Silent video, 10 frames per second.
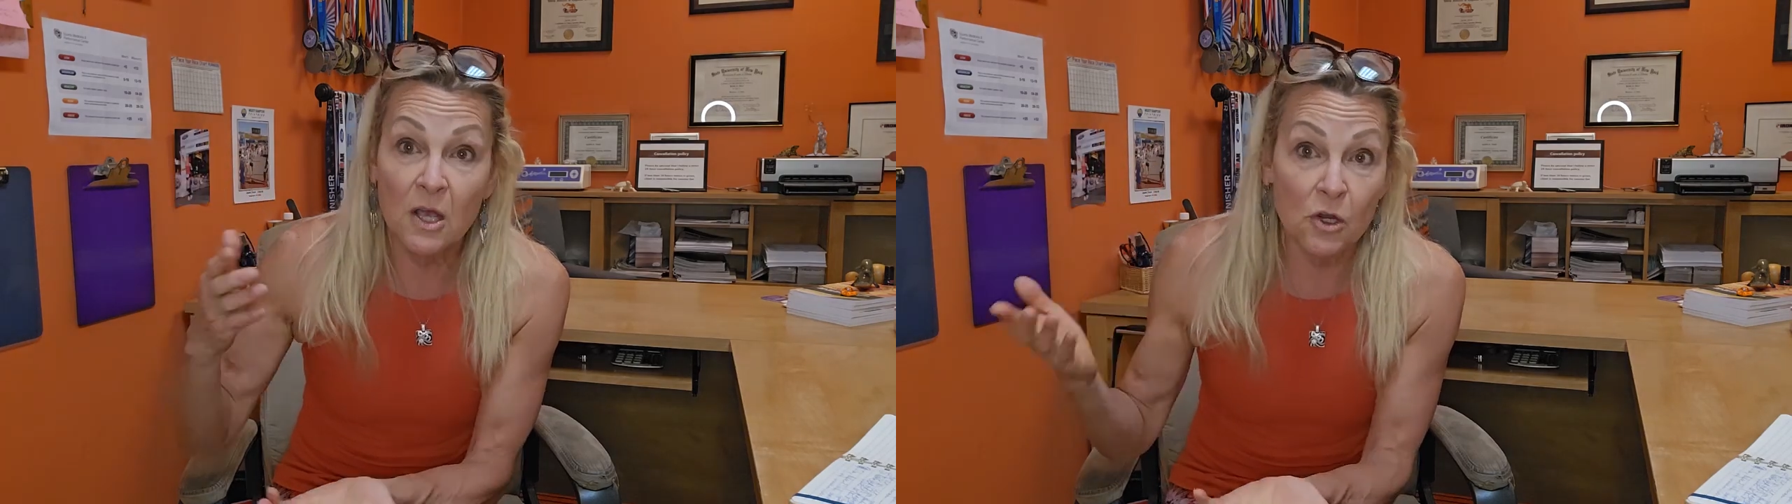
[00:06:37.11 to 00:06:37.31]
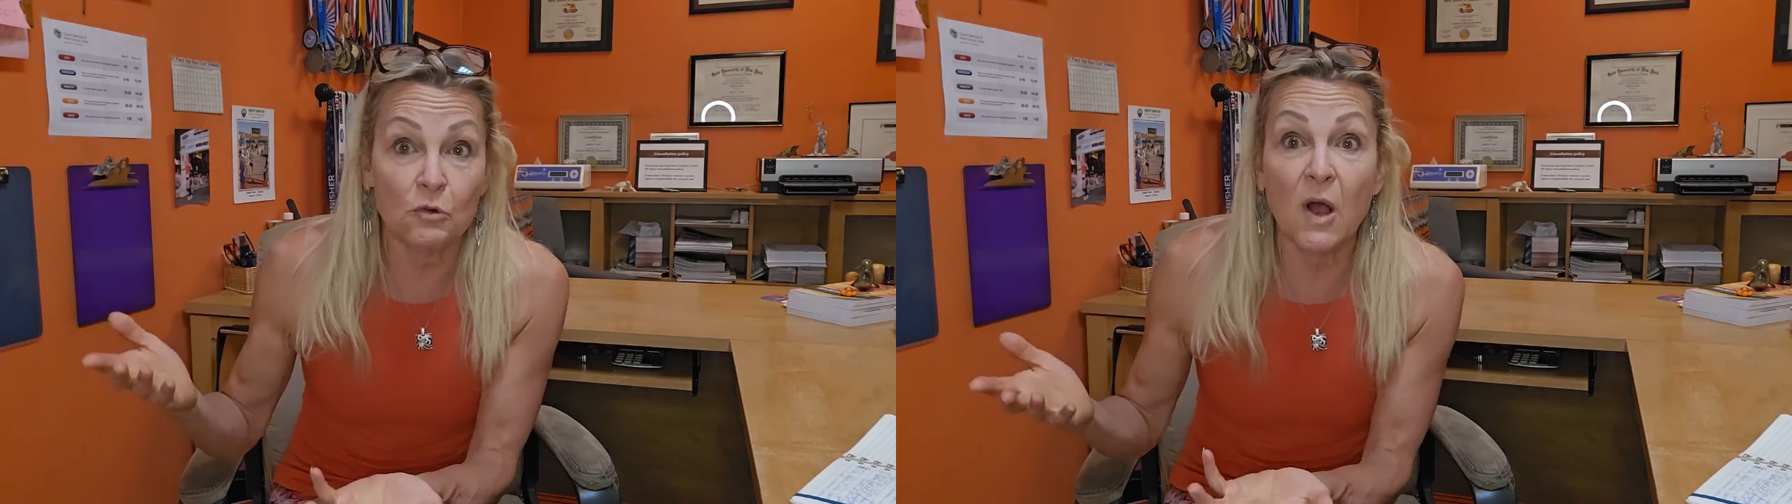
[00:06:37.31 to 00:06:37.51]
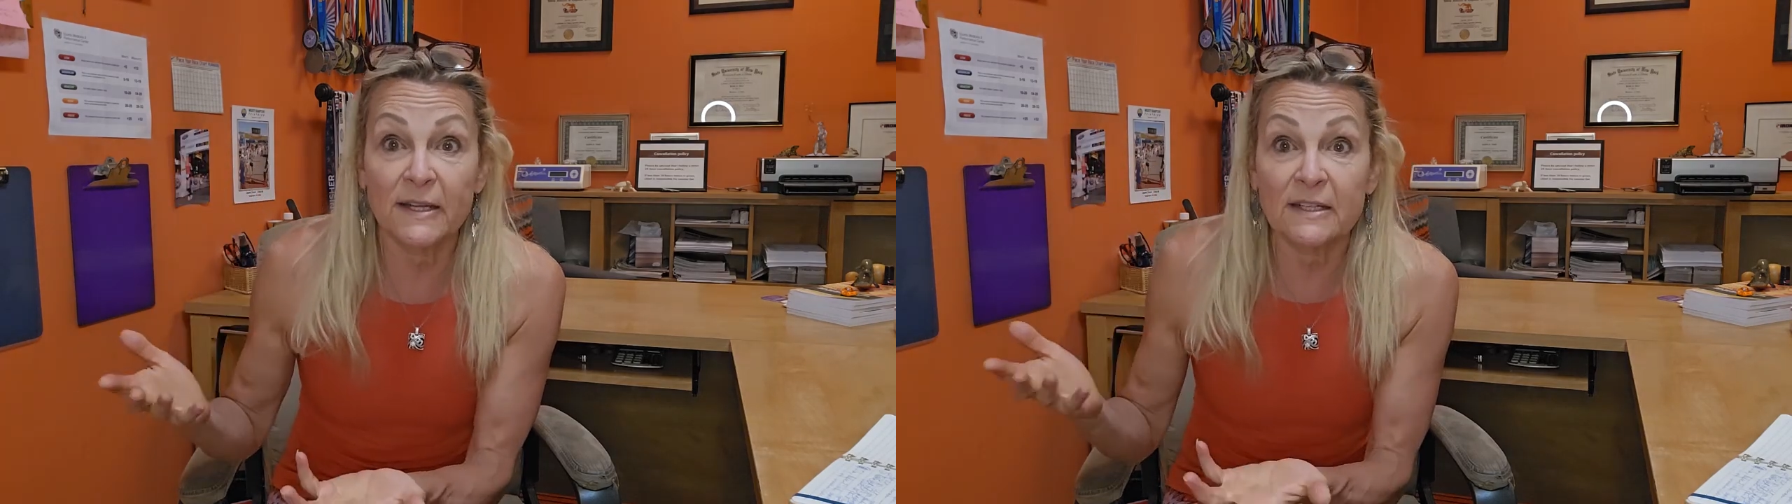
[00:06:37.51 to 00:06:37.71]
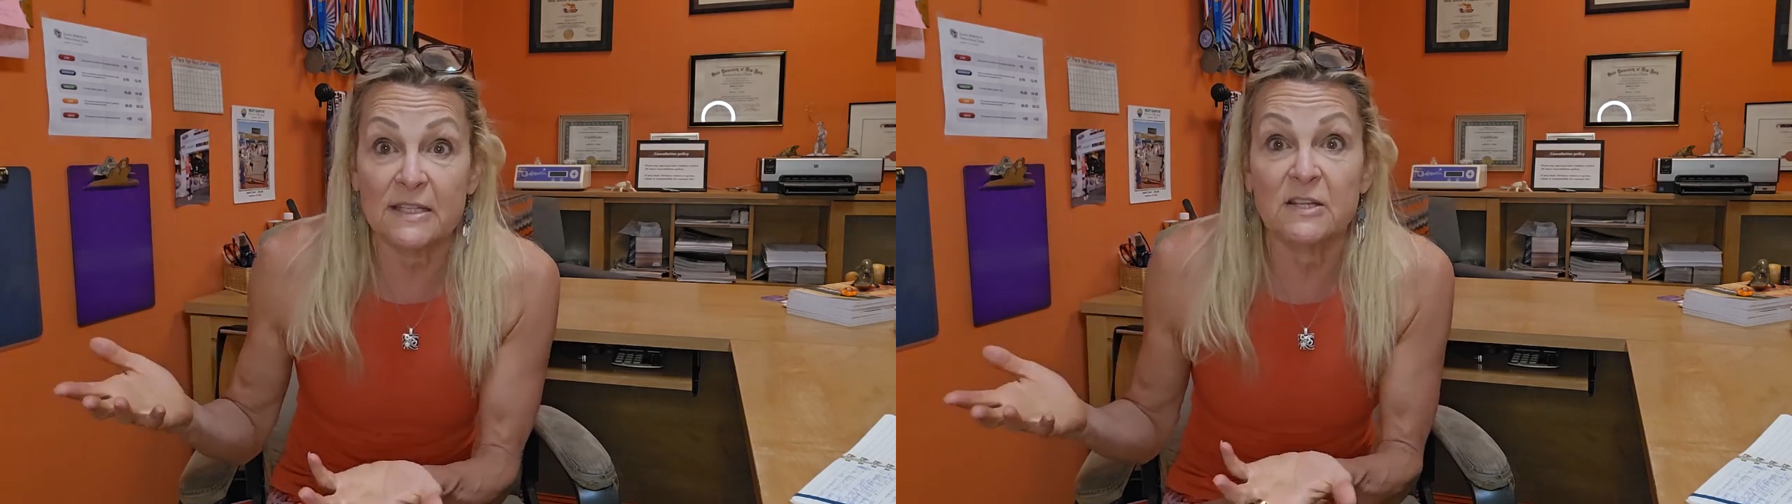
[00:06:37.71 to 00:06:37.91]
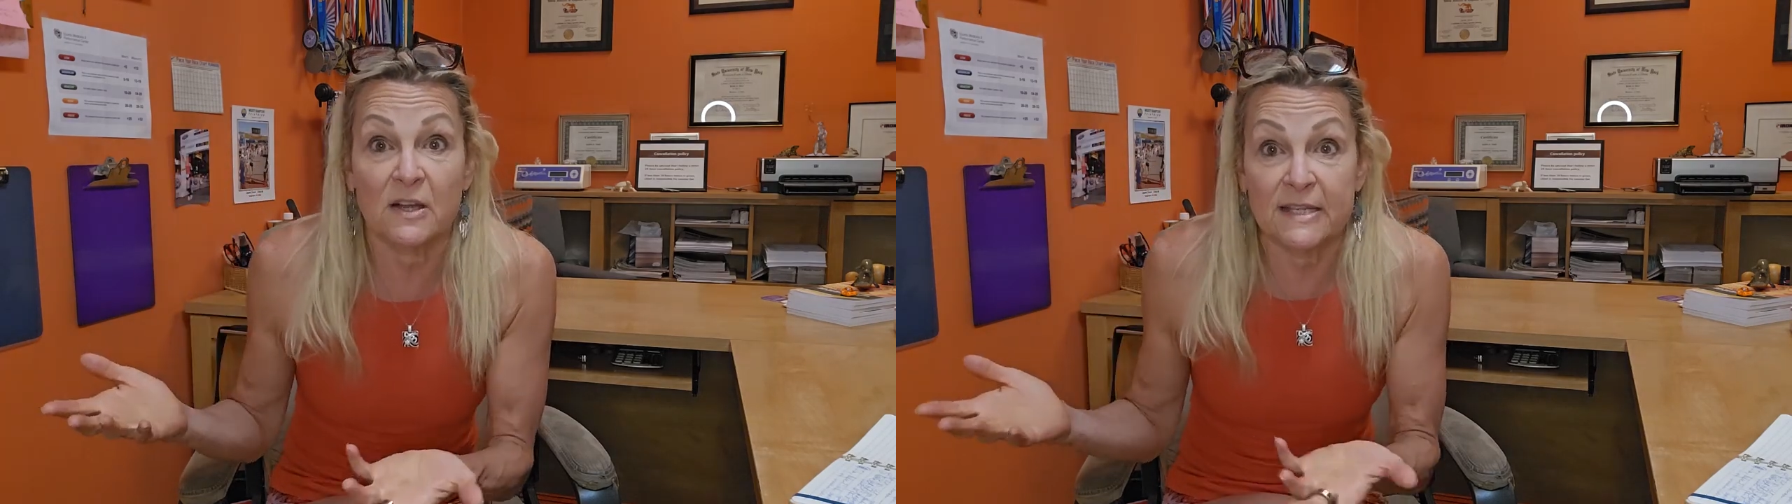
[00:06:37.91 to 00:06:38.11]
chronic
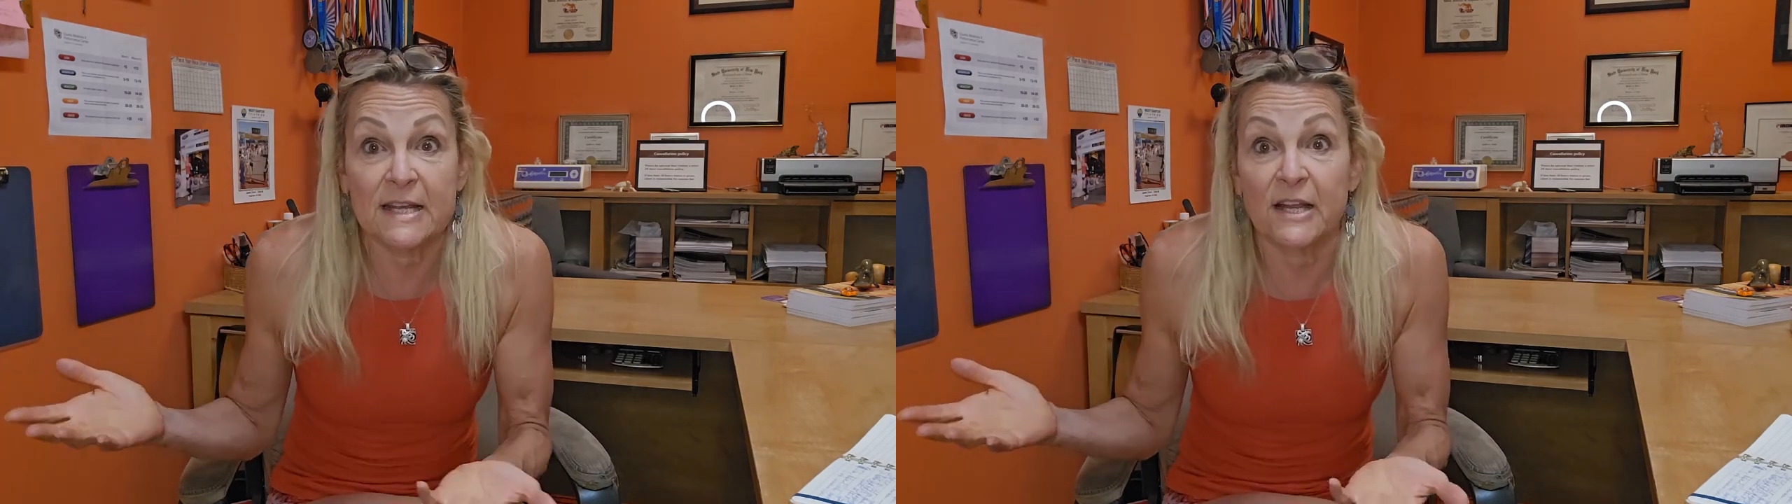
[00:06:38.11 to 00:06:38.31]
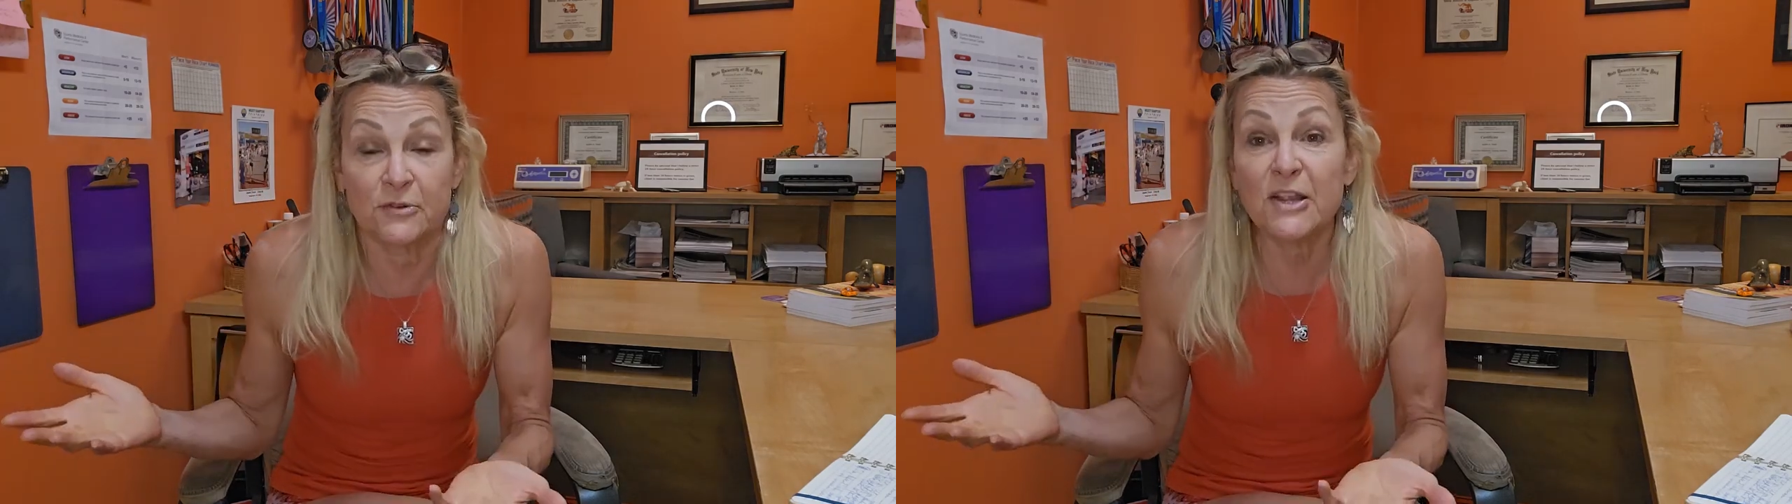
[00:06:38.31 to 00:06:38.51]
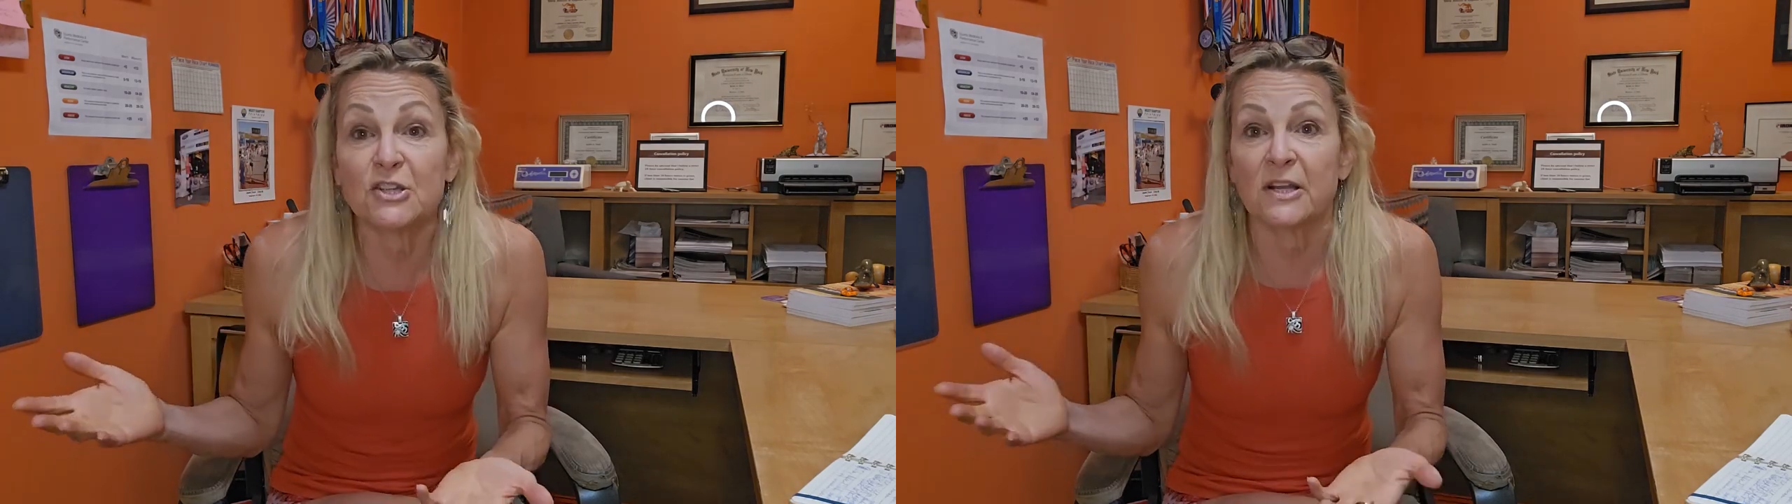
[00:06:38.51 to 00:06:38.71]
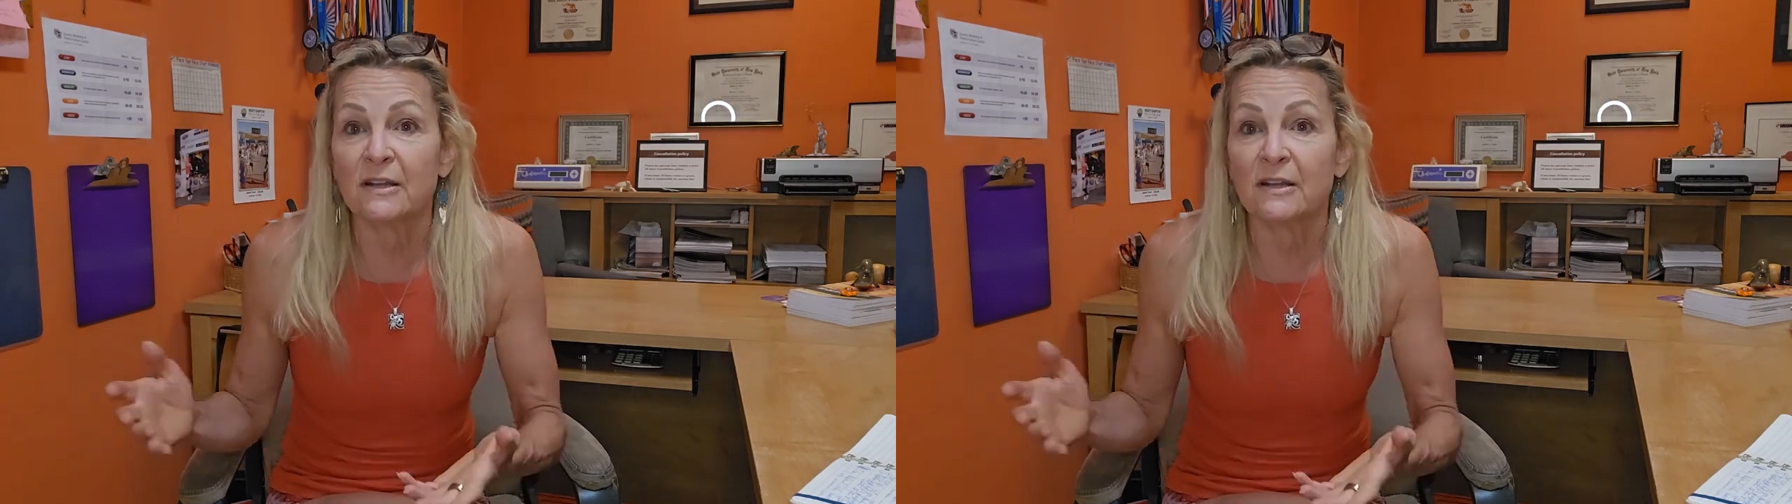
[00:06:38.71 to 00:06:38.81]
de dehydration.